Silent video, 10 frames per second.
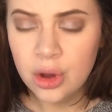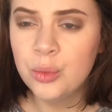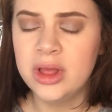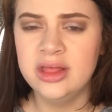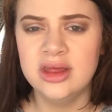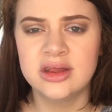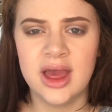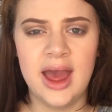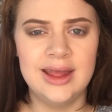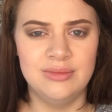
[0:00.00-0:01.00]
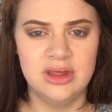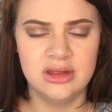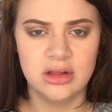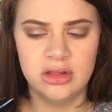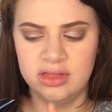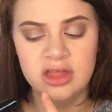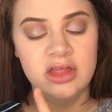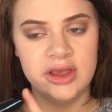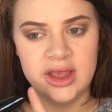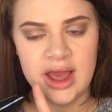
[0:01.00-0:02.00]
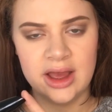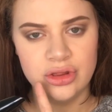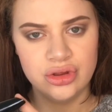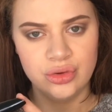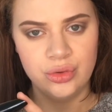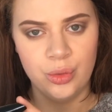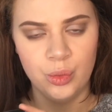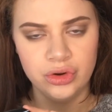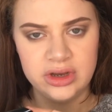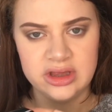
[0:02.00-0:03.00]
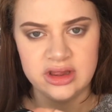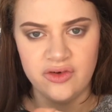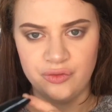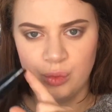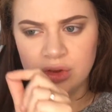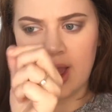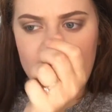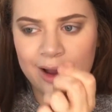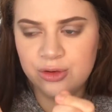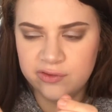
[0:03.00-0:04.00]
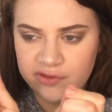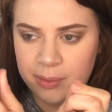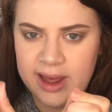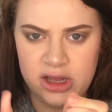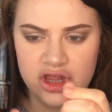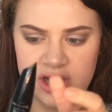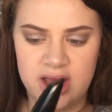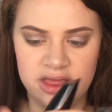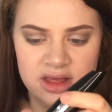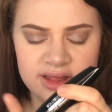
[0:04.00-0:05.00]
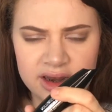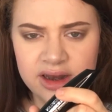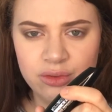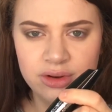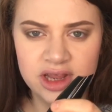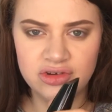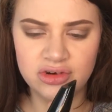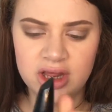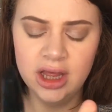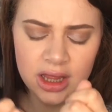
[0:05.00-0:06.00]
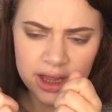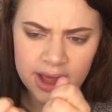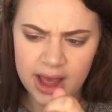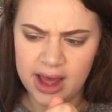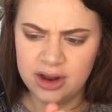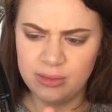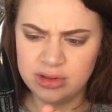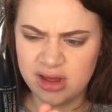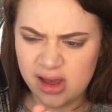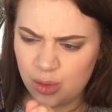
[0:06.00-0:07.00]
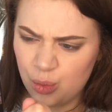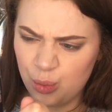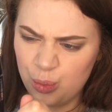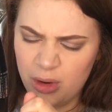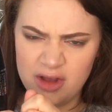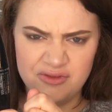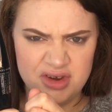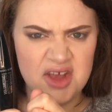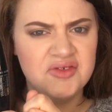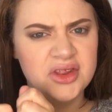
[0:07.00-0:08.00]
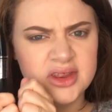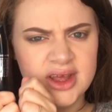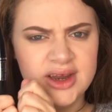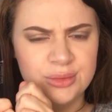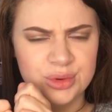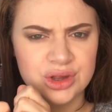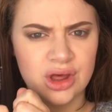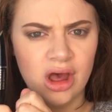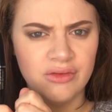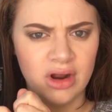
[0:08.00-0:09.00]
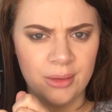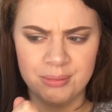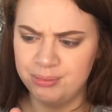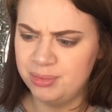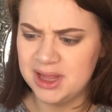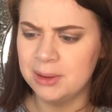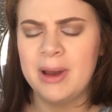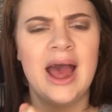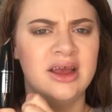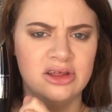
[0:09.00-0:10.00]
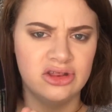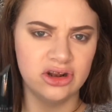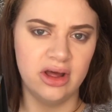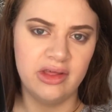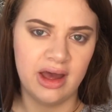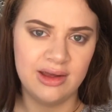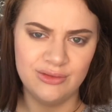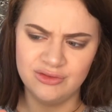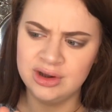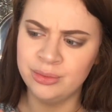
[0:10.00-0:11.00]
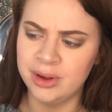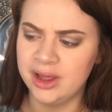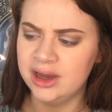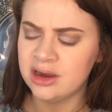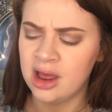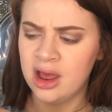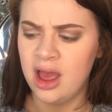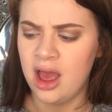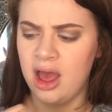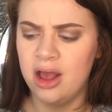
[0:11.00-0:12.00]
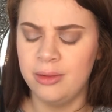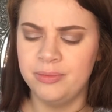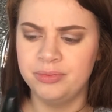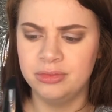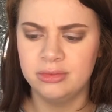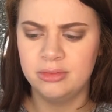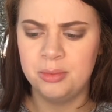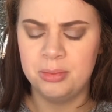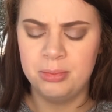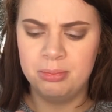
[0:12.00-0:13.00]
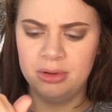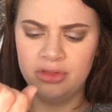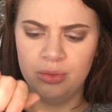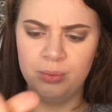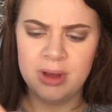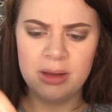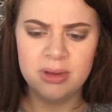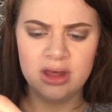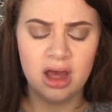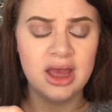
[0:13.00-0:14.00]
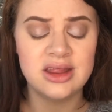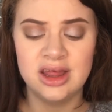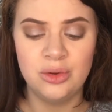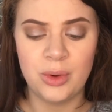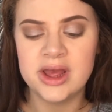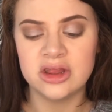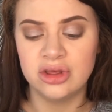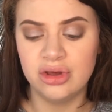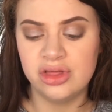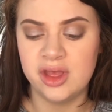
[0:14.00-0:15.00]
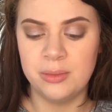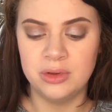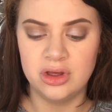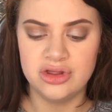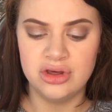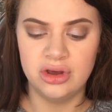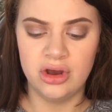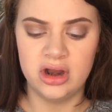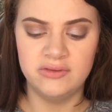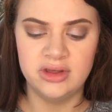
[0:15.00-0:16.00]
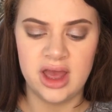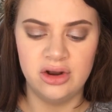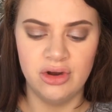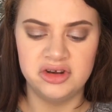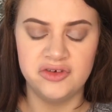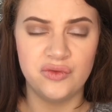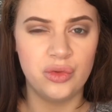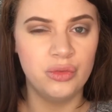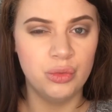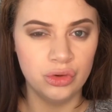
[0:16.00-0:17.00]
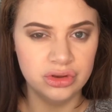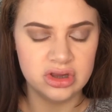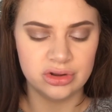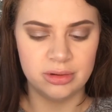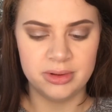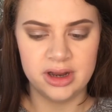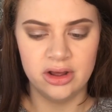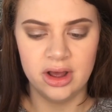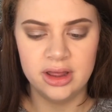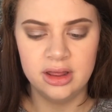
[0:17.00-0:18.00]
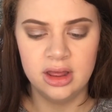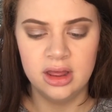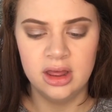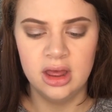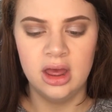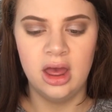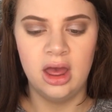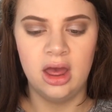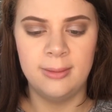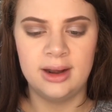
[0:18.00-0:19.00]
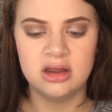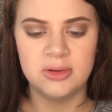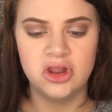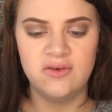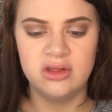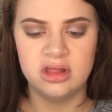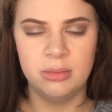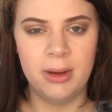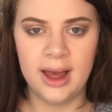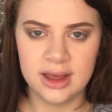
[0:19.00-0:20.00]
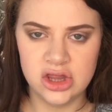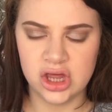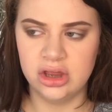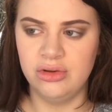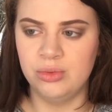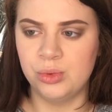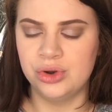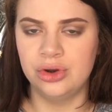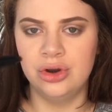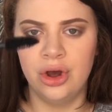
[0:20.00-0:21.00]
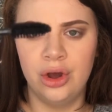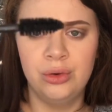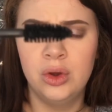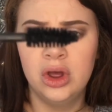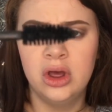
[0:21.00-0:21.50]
When this came, the actual wand itself was out of the packaging, and this had a little lid on it, and I was like, I've never seen a mascara being packaged like that. It was really weird. But maybe, I guess in a way it's a good thing, because you can kind of get an idea of what the wand is going to be like. And especially if it's in the packaging, you wouldn't know.